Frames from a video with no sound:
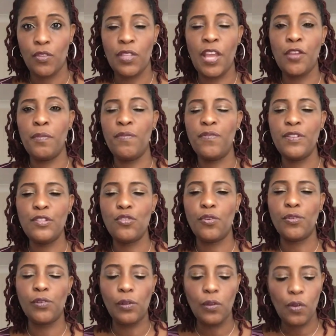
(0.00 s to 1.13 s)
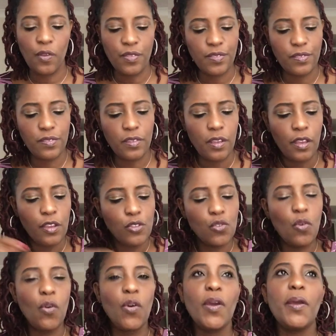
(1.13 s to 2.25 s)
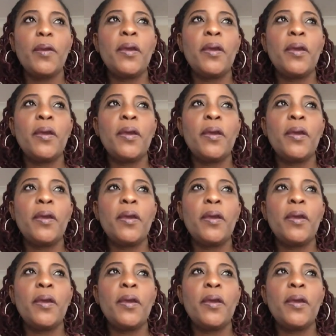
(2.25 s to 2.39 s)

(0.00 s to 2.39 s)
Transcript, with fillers: that you may feel it on your lust. So